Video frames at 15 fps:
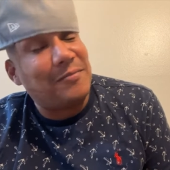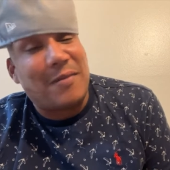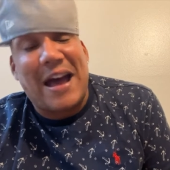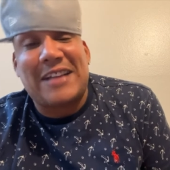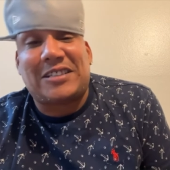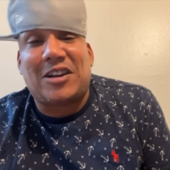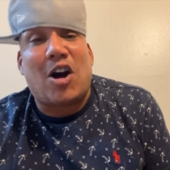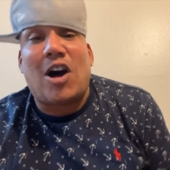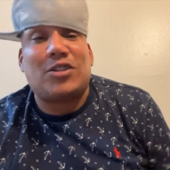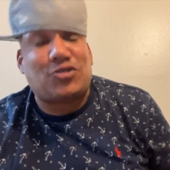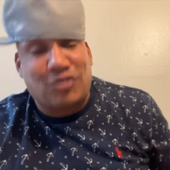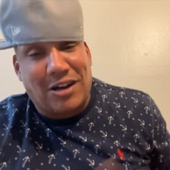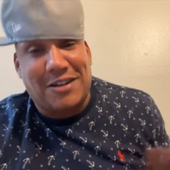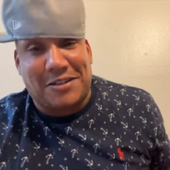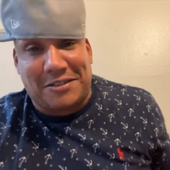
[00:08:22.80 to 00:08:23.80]
yeah, imagine well,
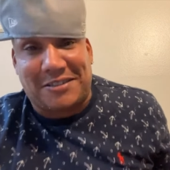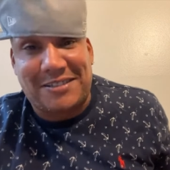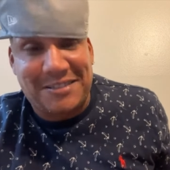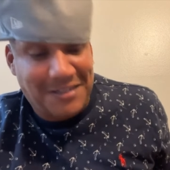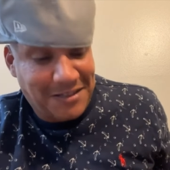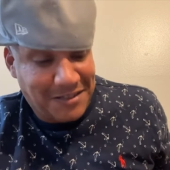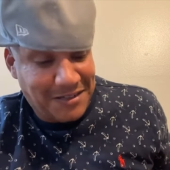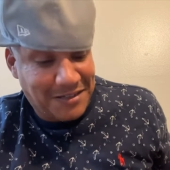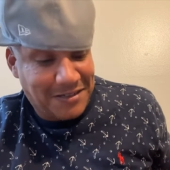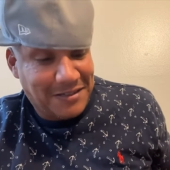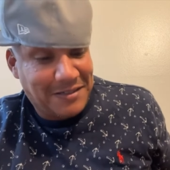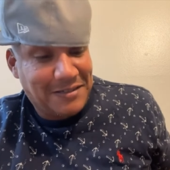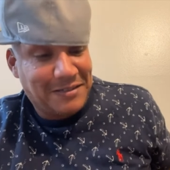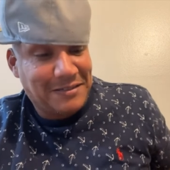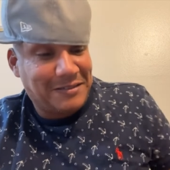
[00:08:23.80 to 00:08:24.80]
hard I drugs. saw how crazy
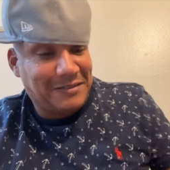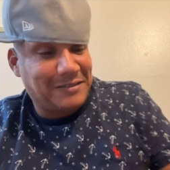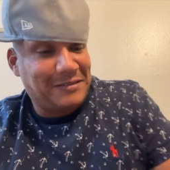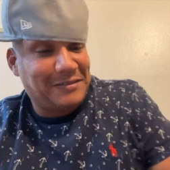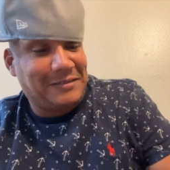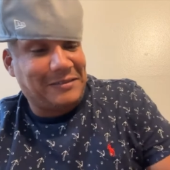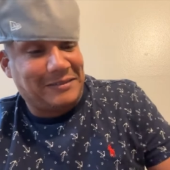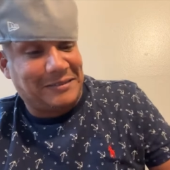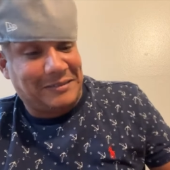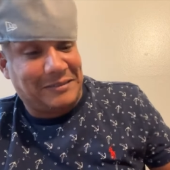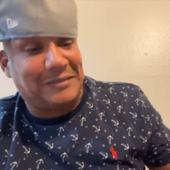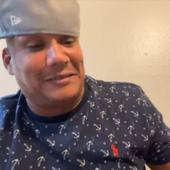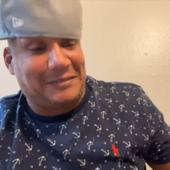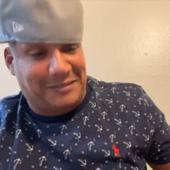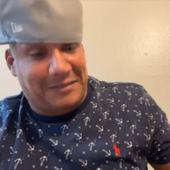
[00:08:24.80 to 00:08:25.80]
you were in L A.
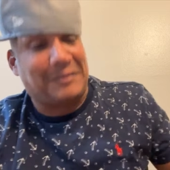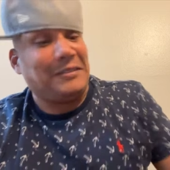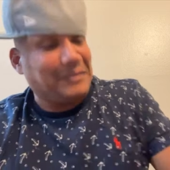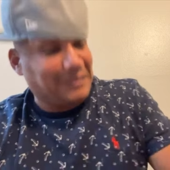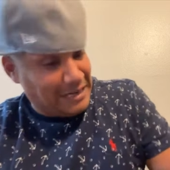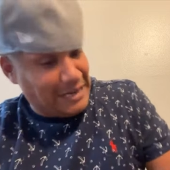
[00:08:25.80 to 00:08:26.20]
Remember?